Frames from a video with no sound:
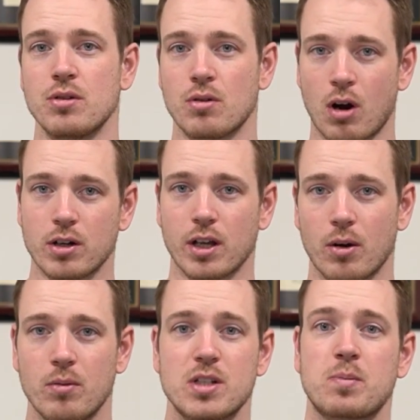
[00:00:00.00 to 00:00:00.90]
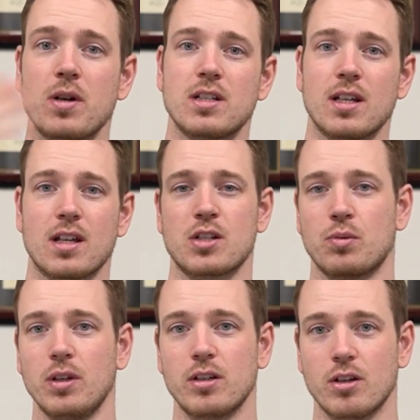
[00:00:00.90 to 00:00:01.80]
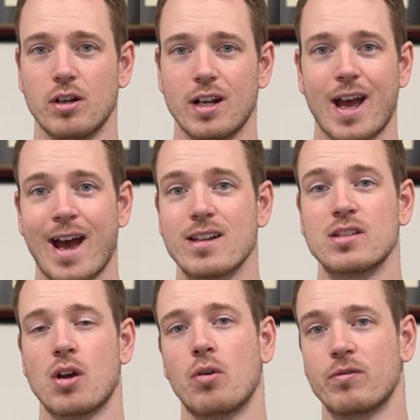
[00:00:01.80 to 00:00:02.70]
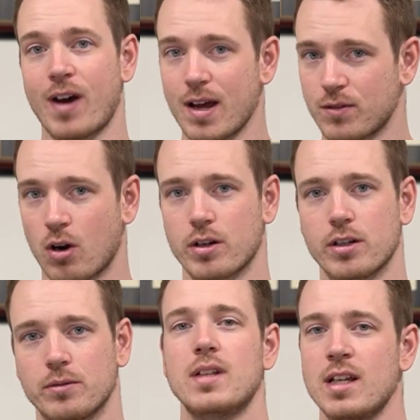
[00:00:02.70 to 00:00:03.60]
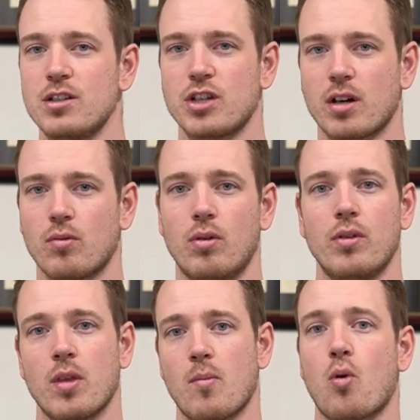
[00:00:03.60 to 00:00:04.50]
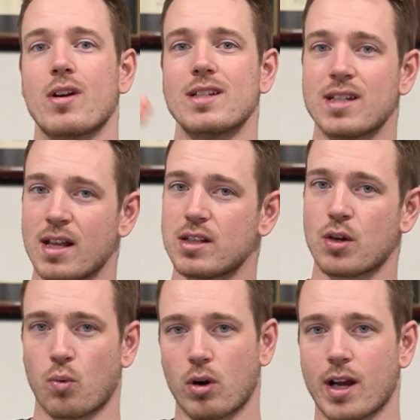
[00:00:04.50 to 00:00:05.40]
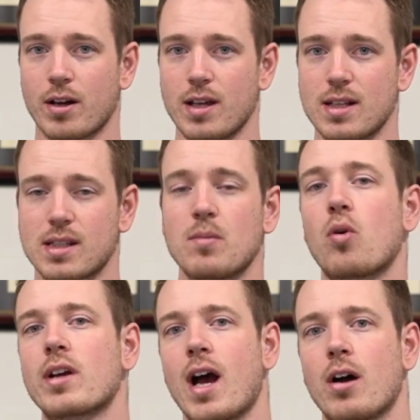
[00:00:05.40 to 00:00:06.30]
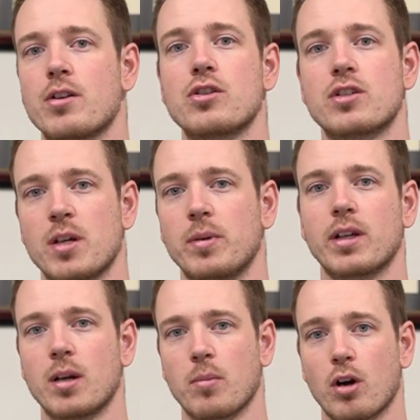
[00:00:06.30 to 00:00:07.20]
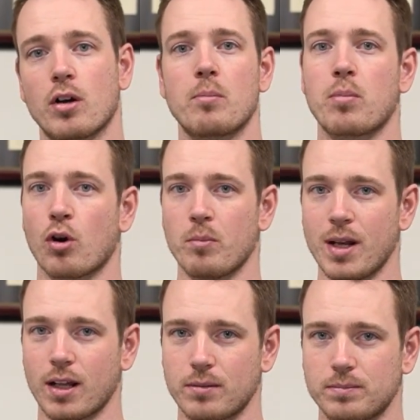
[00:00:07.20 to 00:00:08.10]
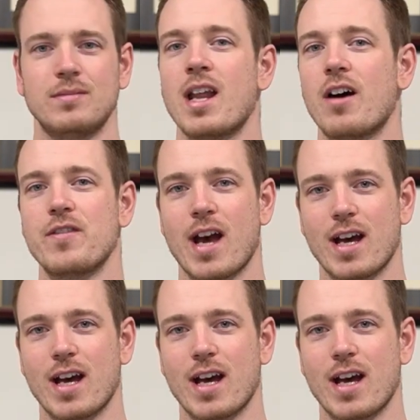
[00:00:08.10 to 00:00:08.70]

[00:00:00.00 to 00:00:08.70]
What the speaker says: 2 cardio. Sprinting is really good at zone 5 cardio. In general, the more intense your workout is, the more calories you're typically going to burn per minute. Now, if you